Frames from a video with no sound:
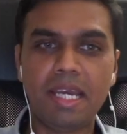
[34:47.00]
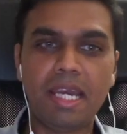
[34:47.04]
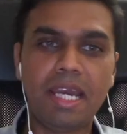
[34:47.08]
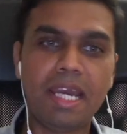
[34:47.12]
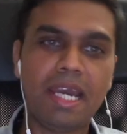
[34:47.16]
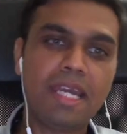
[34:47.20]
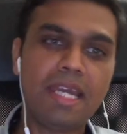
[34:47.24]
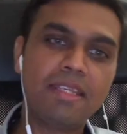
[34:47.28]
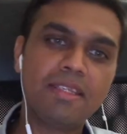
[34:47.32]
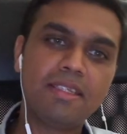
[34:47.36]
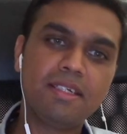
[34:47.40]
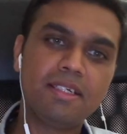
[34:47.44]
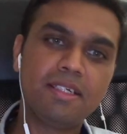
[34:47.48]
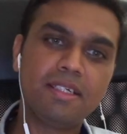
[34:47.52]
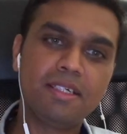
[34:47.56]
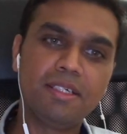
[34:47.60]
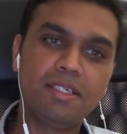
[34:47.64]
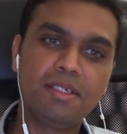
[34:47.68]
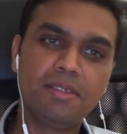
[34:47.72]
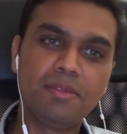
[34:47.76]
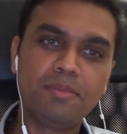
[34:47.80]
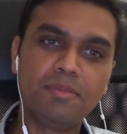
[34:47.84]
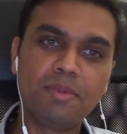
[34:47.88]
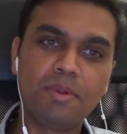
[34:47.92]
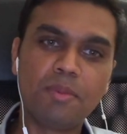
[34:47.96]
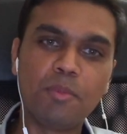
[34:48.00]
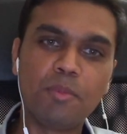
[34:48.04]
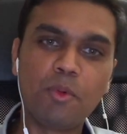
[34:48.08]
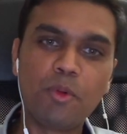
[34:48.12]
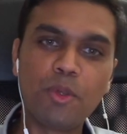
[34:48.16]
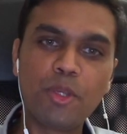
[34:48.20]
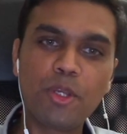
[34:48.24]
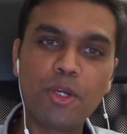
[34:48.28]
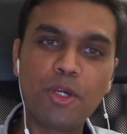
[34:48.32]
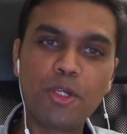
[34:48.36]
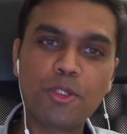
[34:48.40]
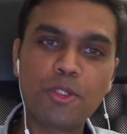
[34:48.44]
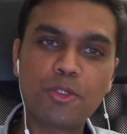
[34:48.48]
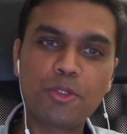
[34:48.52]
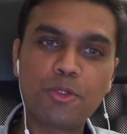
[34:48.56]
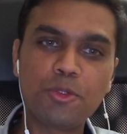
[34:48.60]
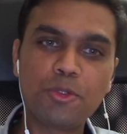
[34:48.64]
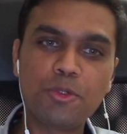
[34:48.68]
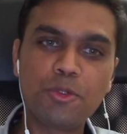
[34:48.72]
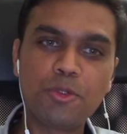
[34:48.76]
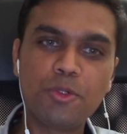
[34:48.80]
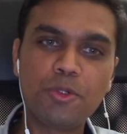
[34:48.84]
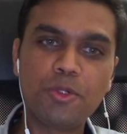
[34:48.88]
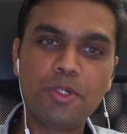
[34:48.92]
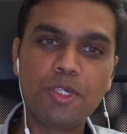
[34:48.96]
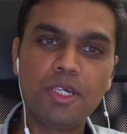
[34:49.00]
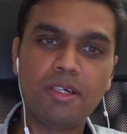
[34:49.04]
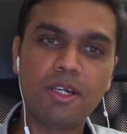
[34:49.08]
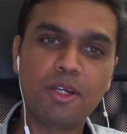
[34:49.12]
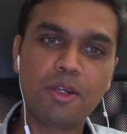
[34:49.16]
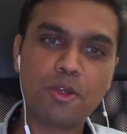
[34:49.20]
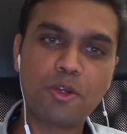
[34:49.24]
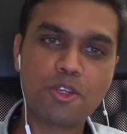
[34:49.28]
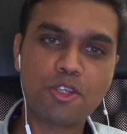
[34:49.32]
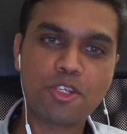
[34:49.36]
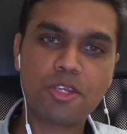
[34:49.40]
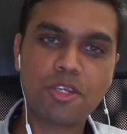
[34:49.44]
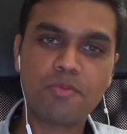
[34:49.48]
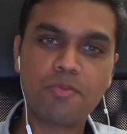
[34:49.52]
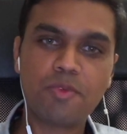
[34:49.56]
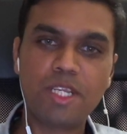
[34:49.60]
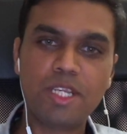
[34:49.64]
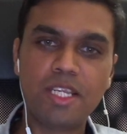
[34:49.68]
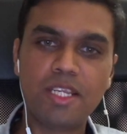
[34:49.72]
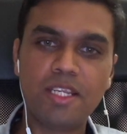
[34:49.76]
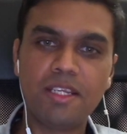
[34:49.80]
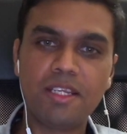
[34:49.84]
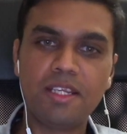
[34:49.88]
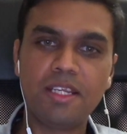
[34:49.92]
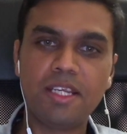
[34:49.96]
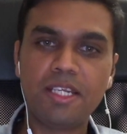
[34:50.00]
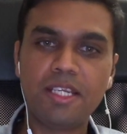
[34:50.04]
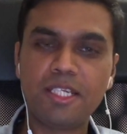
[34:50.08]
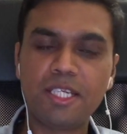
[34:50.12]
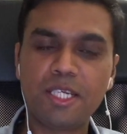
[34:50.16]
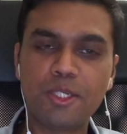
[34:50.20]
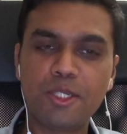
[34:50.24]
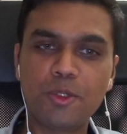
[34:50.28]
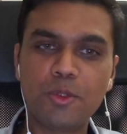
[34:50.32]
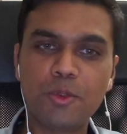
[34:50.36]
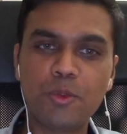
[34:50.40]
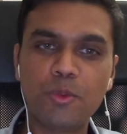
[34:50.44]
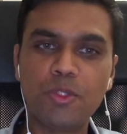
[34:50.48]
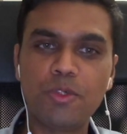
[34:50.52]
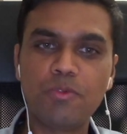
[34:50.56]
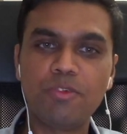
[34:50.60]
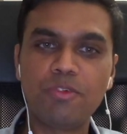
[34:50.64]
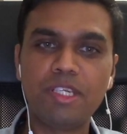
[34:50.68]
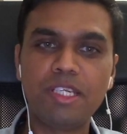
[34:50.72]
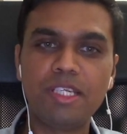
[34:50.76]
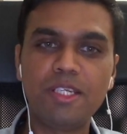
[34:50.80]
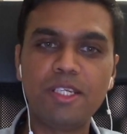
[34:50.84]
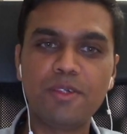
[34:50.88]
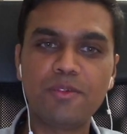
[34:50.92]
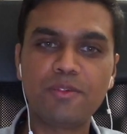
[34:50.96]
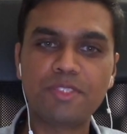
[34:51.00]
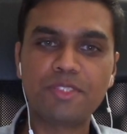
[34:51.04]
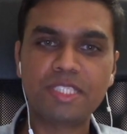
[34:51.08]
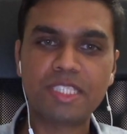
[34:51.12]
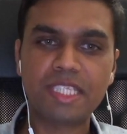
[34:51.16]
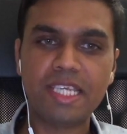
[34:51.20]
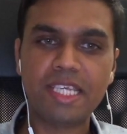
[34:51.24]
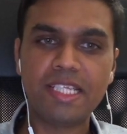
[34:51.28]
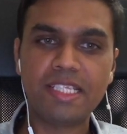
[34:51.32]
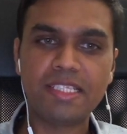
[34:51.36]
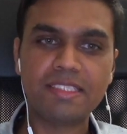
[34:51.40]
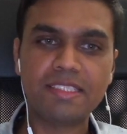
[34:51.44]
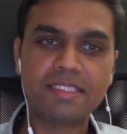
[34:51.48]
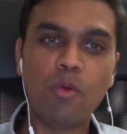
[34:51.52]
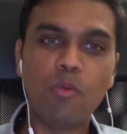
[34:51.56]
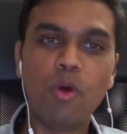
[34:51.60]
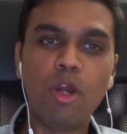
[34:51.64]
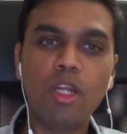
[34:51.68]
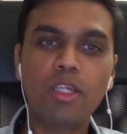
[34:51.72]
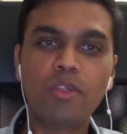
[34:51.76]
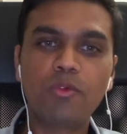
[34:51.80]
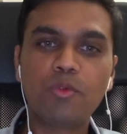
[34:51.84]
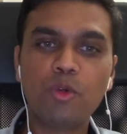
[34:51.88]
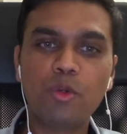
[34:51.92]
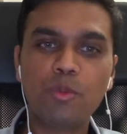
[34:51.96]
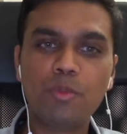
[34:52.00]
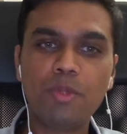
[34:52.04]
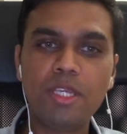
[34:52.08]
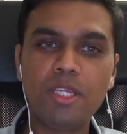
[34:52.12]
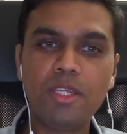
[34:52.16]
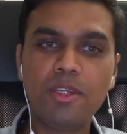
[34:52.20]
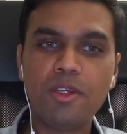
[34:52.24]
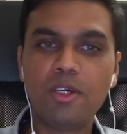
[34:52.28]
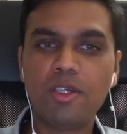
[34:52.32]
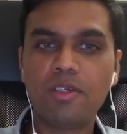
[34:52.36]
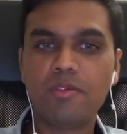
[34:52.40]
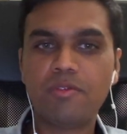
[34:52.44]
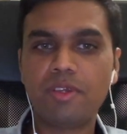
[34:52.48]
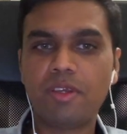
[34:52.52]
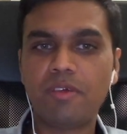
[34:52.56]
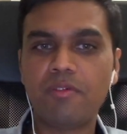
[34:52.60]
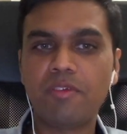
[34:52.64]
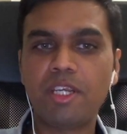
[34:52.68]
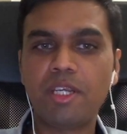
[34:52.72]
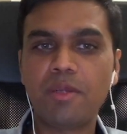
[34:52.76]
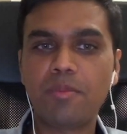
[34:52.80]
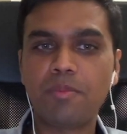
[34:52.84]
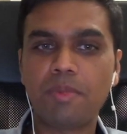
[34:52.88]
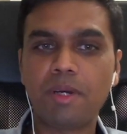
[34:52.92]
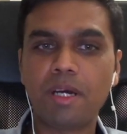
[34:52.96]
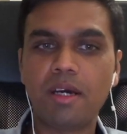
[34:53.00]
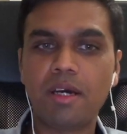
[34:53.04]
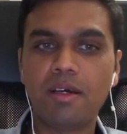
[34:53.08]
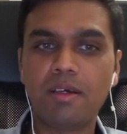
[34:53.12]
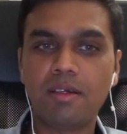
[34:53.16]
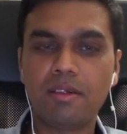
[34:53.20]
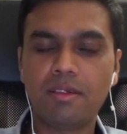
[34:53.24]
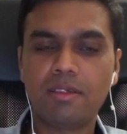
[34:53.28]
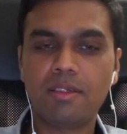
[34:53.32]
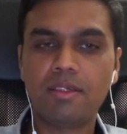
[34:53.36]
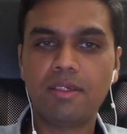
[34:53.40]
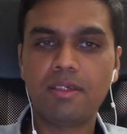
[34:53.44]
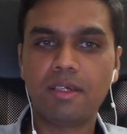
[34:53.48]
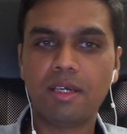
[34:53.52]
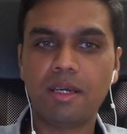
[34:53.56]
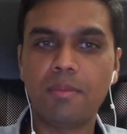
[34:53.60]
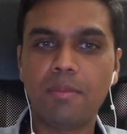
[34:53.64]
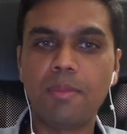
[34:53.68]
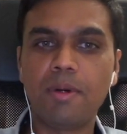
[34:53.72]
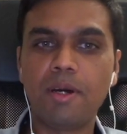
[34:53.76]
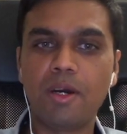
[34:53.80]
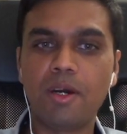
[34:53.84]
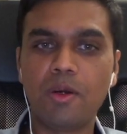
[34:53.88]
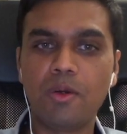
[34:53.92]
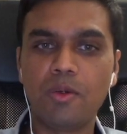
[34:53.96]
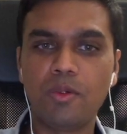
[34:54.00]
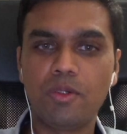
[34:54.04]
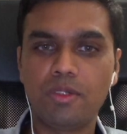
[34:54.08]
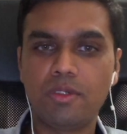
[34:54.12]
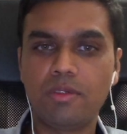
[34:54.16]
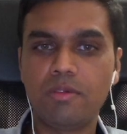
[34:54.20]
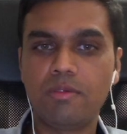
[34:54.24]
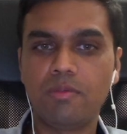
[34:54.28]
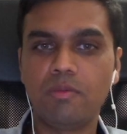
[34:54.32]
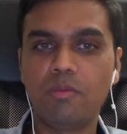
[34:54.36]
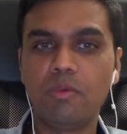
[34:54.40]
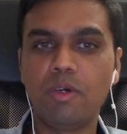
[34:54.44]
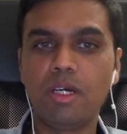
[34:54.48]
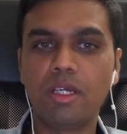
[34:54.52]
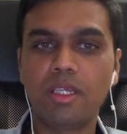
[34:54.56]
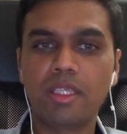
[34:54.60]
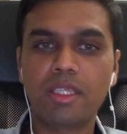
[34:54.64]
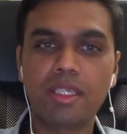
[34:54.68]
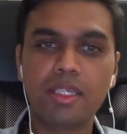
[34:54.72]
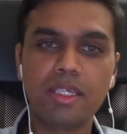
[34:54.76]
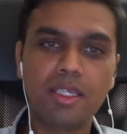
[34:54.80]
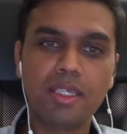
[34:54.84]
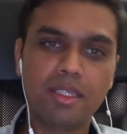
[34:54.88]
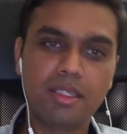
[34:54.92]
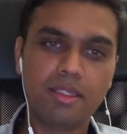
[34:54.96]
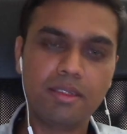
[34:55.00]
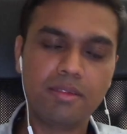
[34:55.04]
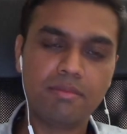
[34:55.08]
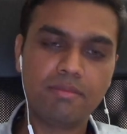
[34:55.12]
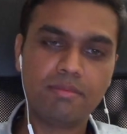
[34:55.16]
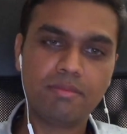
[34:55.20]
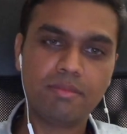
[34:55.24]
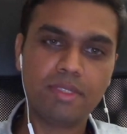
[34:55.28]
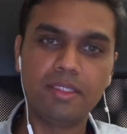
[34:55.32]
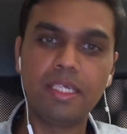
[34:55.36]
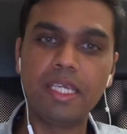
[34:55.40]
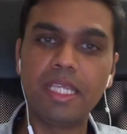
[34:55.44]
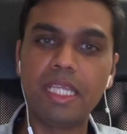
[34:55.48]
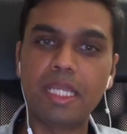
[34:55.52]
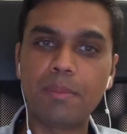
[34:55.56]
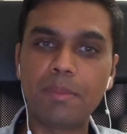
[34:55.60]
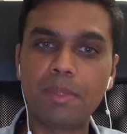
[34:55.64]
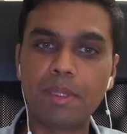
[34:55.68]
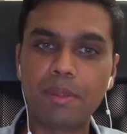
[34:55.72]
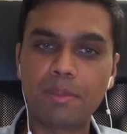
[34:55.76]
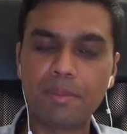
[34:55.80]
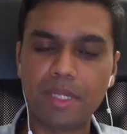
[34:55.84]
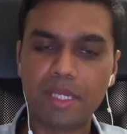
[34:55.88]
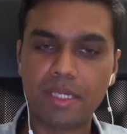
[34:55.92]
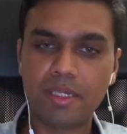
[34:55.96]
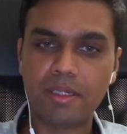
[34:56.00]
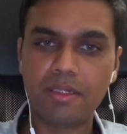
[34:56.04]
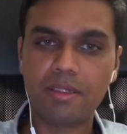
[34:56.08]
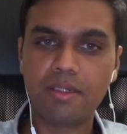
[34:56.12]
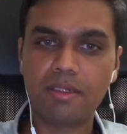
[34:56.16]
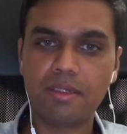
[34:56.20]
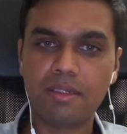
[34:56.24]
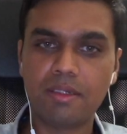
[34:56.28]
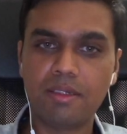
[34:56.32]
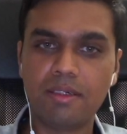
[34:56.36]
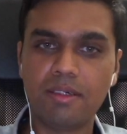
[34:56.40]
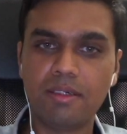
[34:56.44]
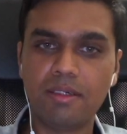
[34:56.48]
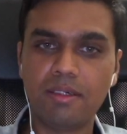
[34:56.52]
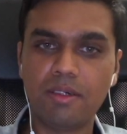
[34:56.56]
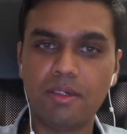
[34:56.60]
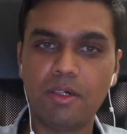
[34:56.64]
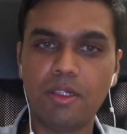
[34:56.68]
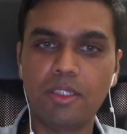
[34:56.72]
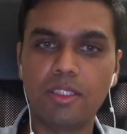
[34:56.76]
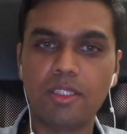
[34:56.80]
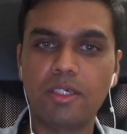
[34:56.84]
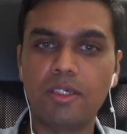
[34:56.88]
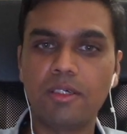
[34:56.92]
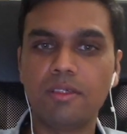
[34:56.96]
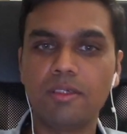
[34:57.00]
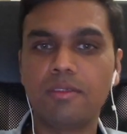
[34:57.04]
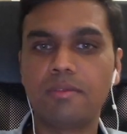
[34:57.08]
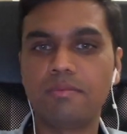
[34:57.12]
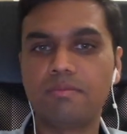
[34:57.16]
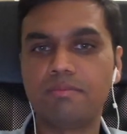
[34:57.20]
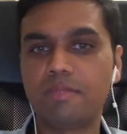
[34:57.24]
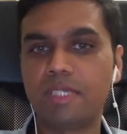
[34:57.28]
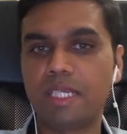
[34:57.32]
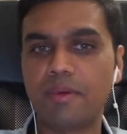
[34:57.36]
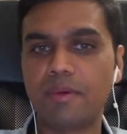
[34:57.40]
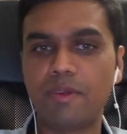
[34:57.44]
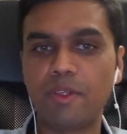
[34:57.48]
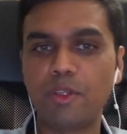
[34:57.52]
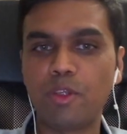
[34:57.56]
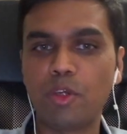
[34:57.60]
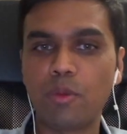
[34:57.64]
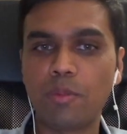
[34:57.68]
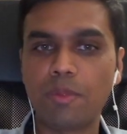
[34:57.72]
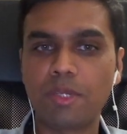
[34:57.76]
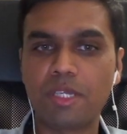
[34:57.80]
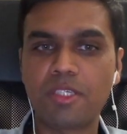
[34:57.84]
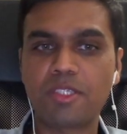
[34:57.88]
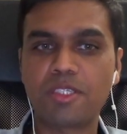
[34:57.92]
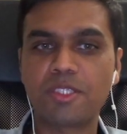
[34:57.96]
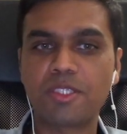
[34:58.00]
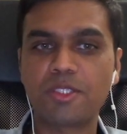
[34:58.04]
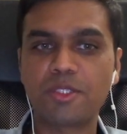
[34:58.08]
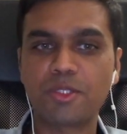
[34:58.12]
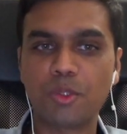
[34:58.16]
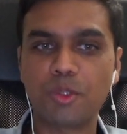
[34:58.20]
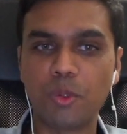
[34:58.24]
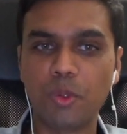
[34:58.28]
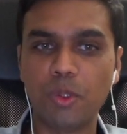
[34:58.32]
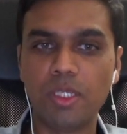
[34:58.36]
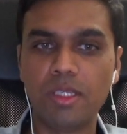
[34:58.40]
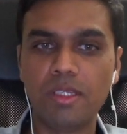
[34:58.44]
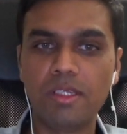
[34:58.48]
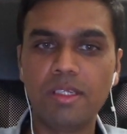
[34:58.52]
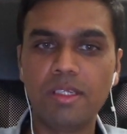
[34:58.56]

And moving on to a question related to the field of sales, what would be your favorite part about working in the enablement or the revenue operations role?